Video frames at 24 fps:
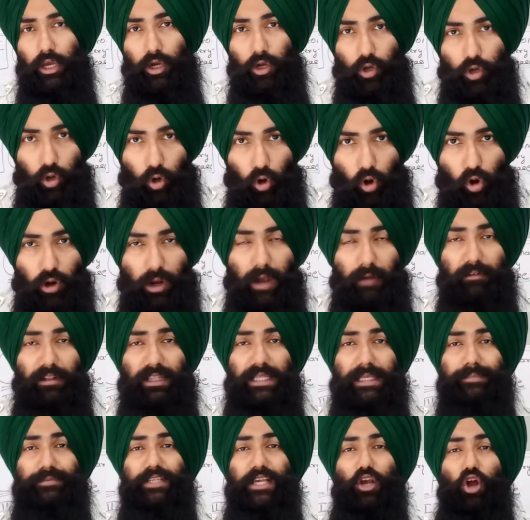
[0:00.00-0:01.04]
go,
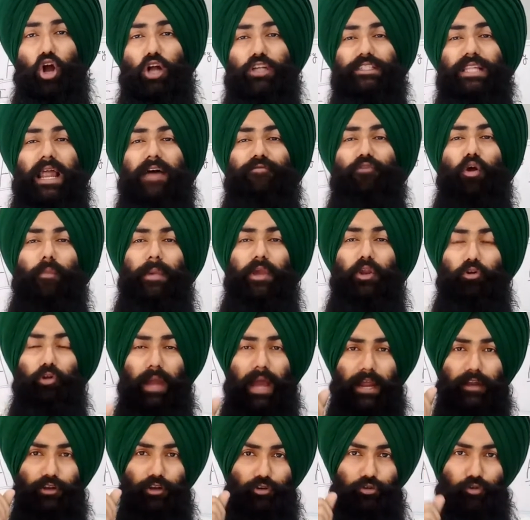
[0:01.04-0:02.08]
Kanwaldeep Singh, Aujla from
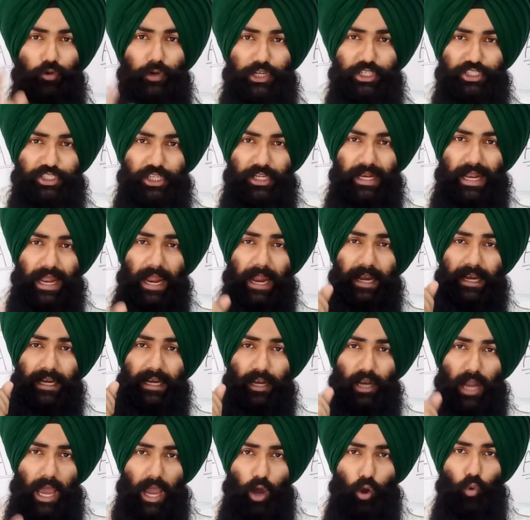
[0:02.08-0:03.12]
Erudite Nutrition,
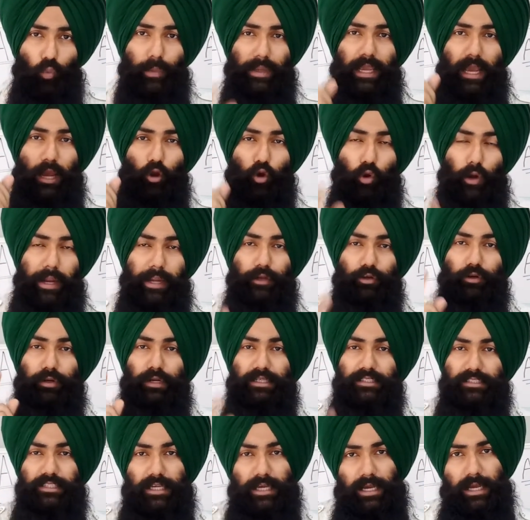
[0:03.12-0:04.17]
and now we are going to
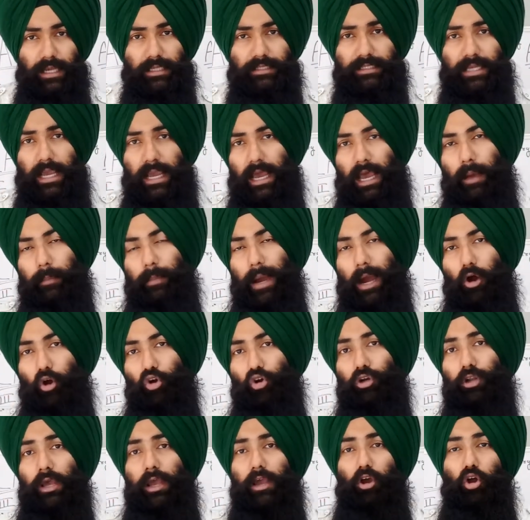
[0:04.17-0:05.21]
discuss
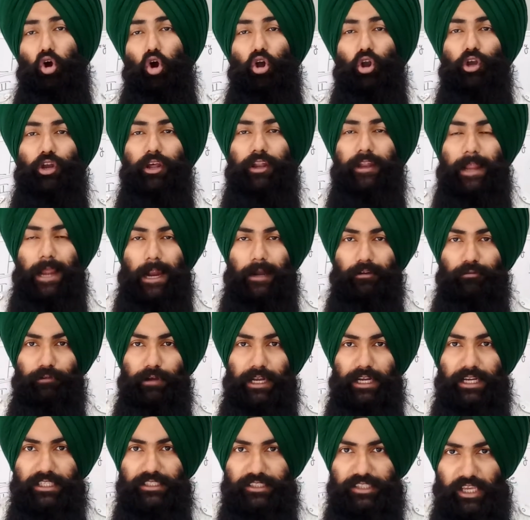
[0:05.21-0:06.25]
about coronary
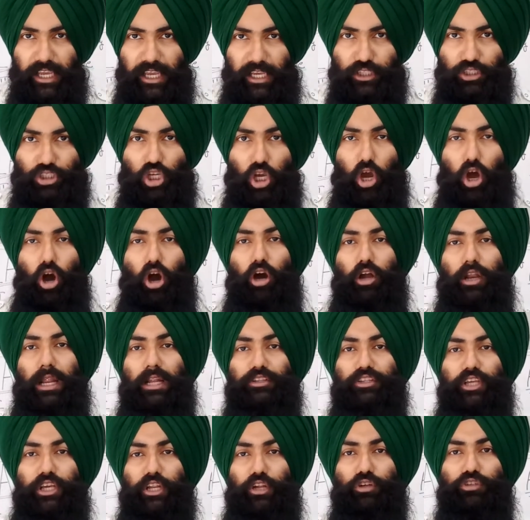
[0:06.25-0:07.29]
artery disease or
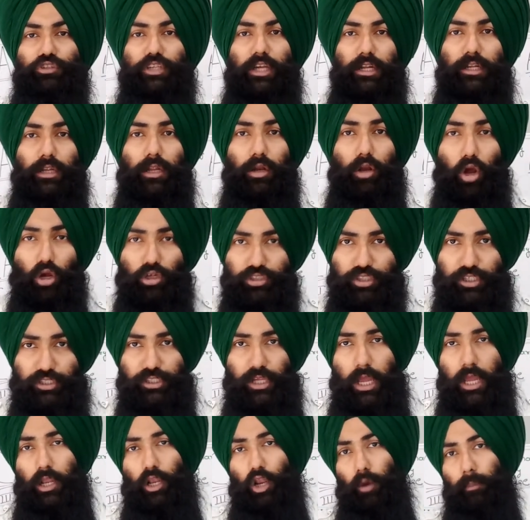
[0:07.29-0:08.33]

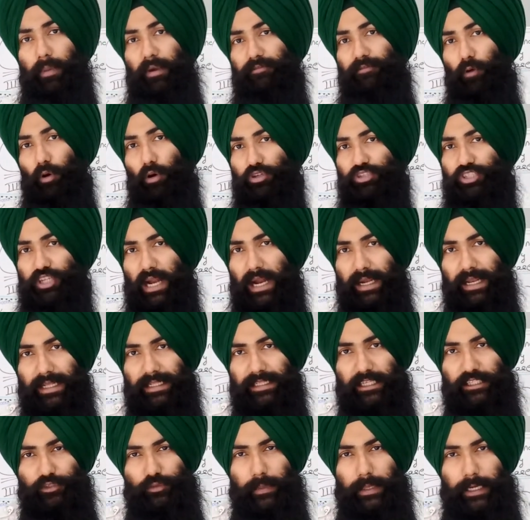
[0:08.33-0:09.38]
atherosclerosis. Now, before
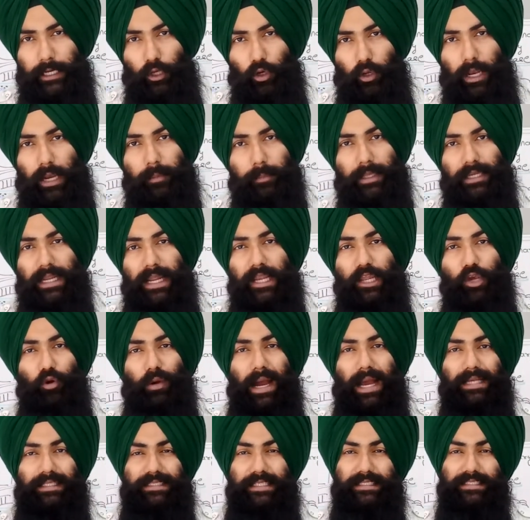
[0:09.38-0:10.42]
starting this video, let me tell you
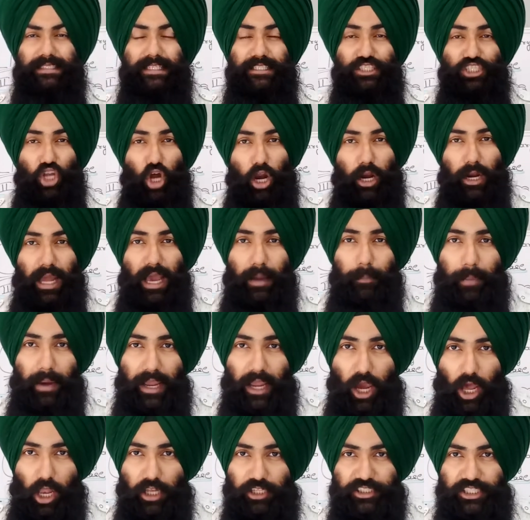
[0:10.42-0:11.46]
guys, this is not a
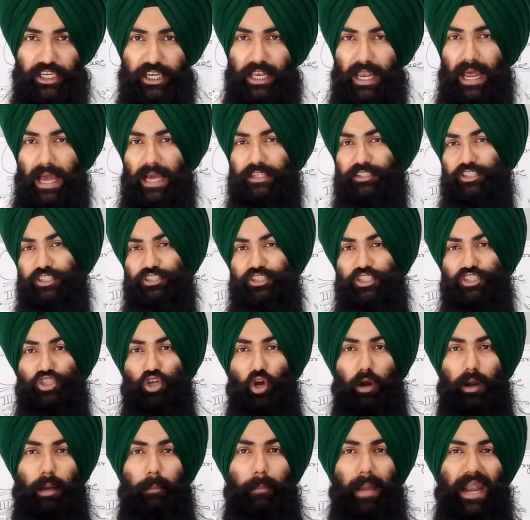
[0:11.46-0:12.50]
biology class, this is
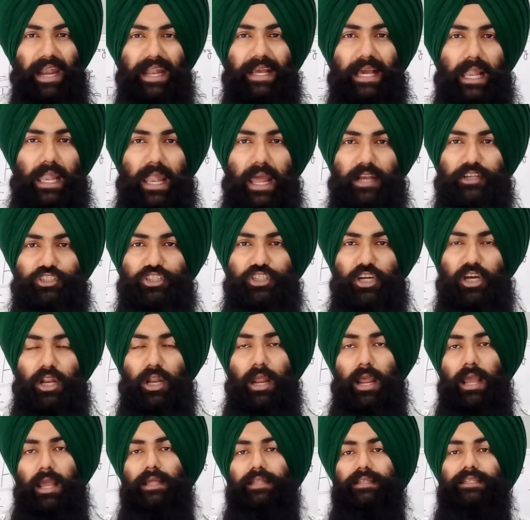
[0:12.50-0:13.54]
not a medical
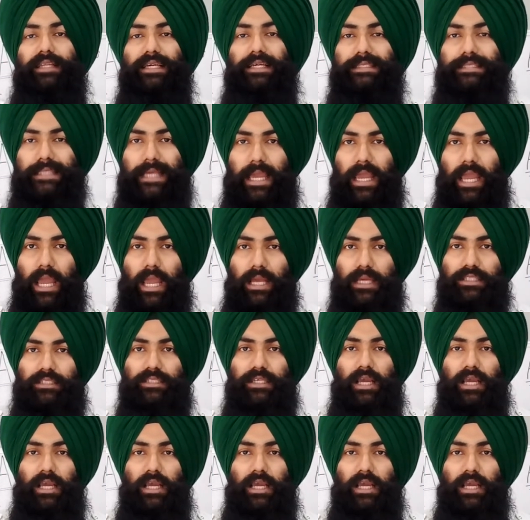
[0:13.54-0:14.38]
lecture, this is